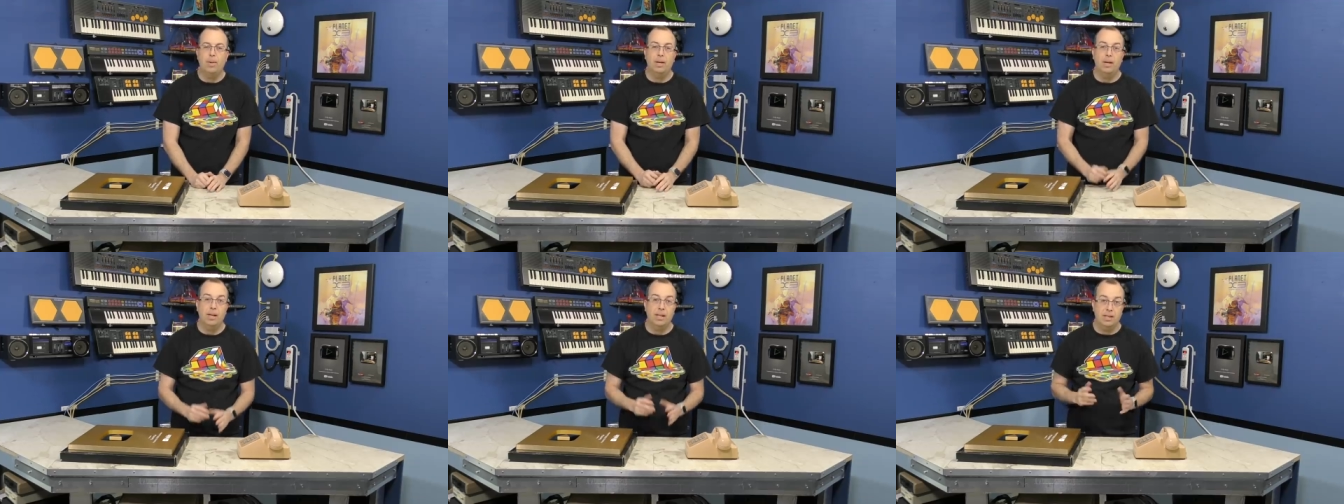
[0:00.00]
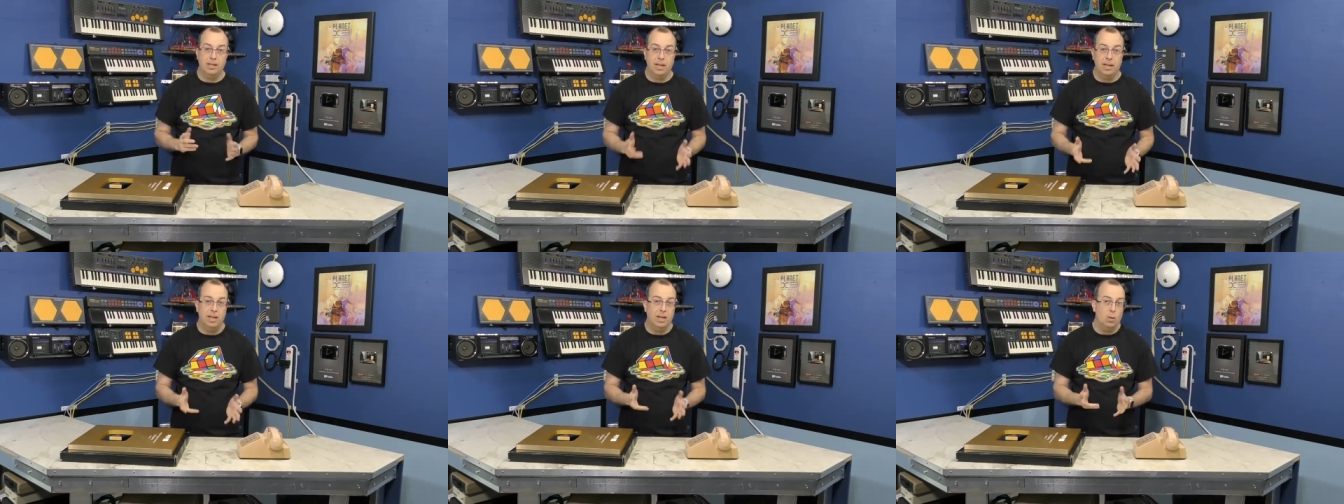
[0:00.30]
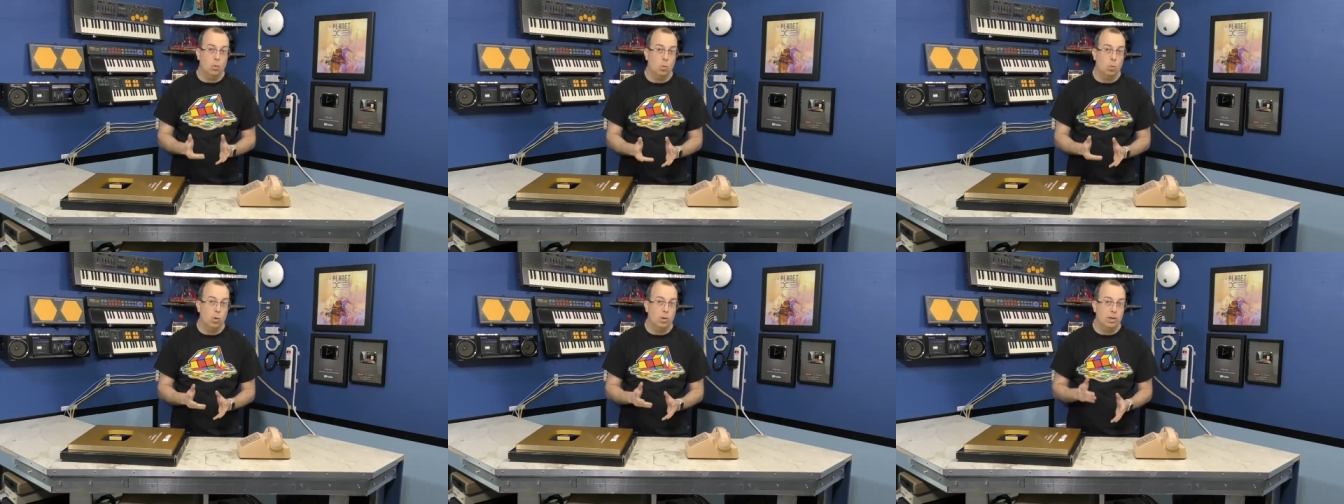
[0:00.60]
a nice lady
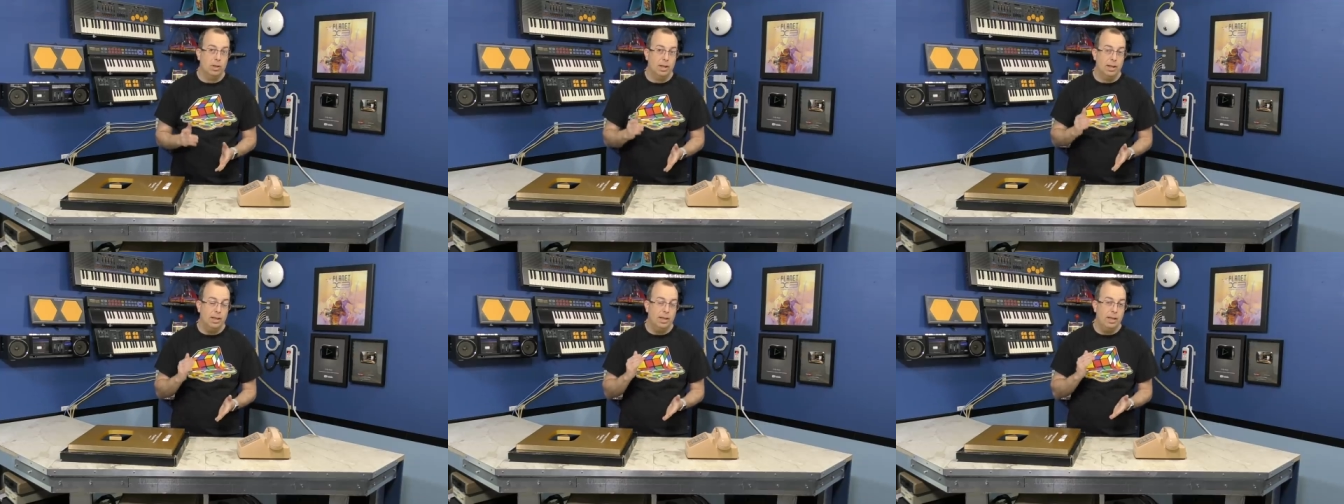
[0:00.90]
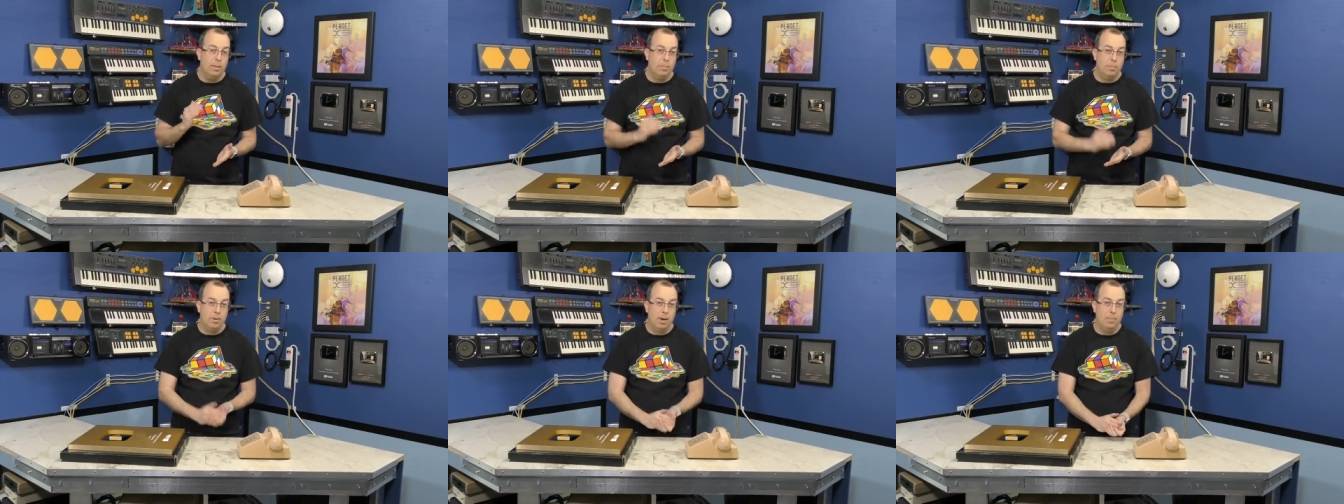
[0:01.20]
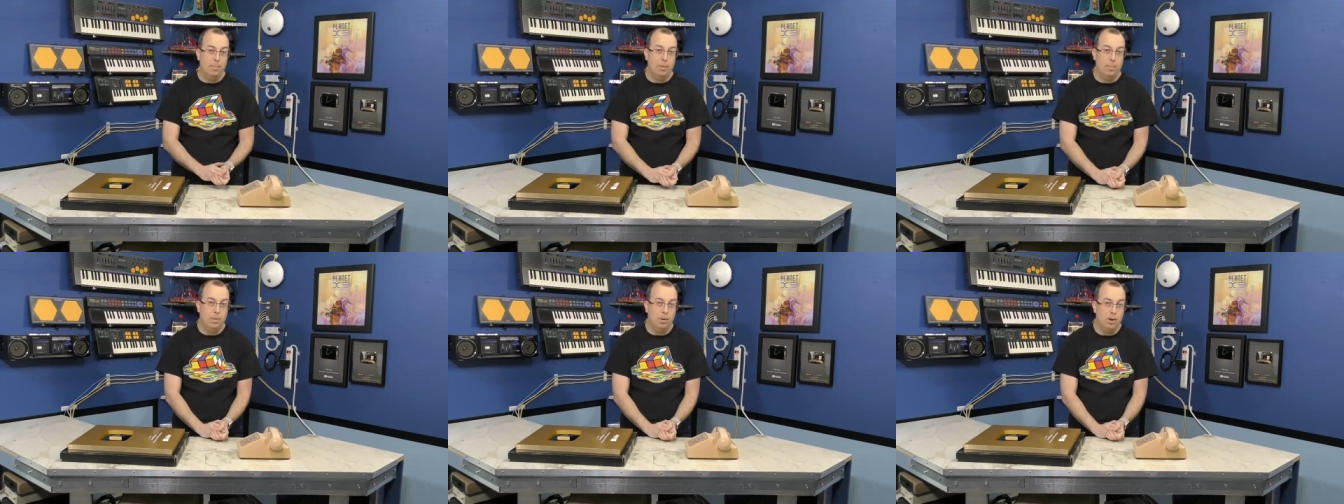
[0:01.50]
that worked in the
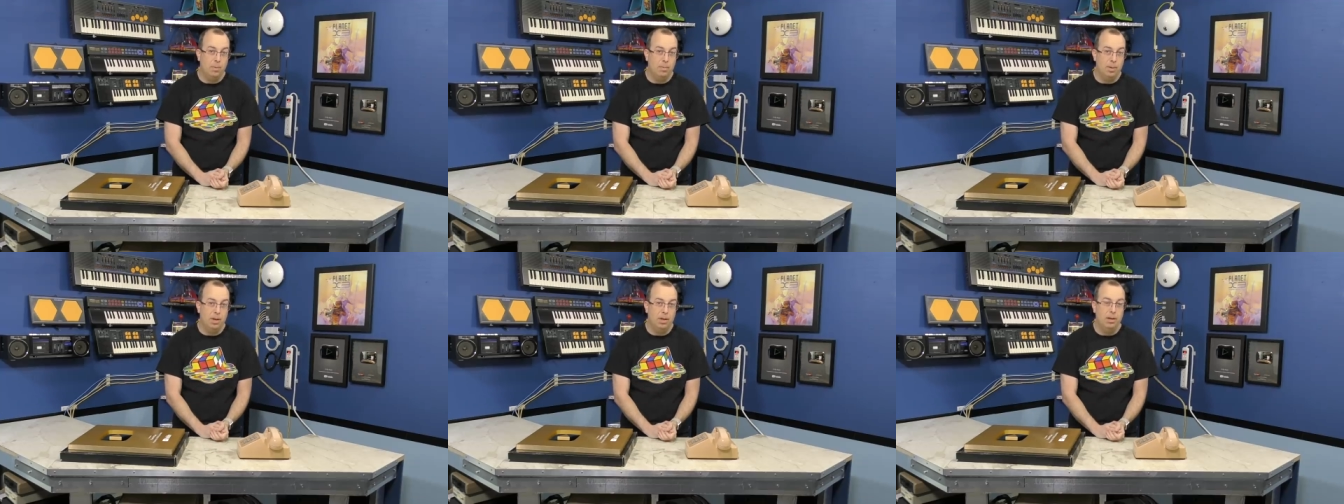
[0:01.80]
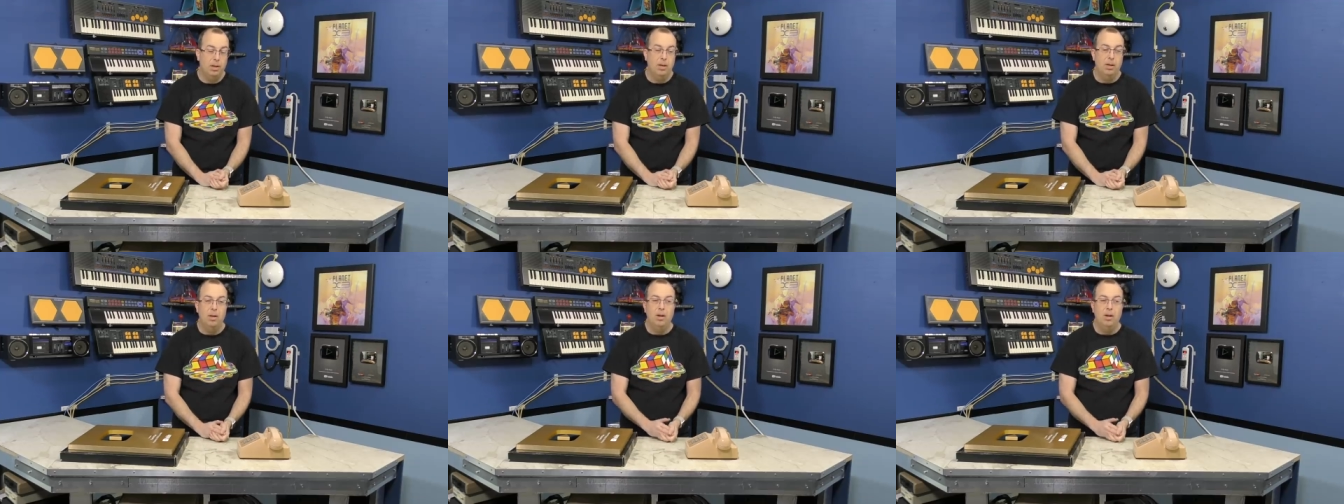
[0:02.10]
prop department